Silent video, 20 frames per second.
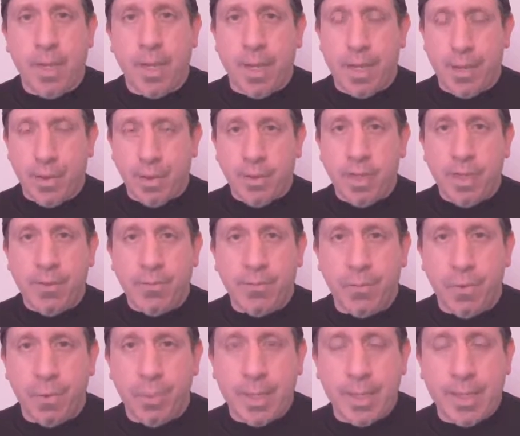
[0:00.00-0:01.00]
And on that
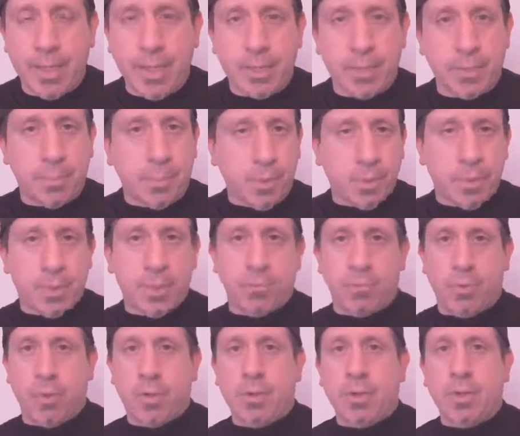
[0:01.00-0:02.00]
form, it allows a person to
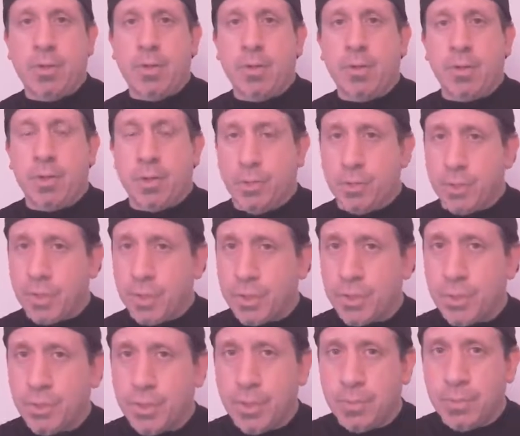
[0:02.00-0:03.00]
run using a
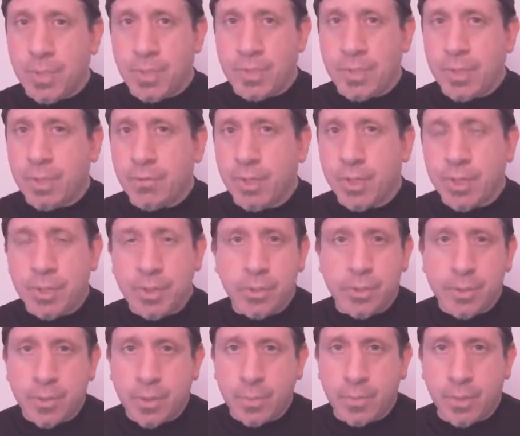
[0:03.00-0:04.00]
pseudonym that's not
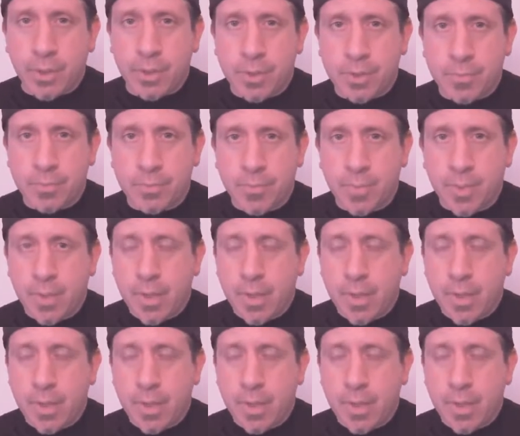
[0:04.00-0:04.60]
registered to their person,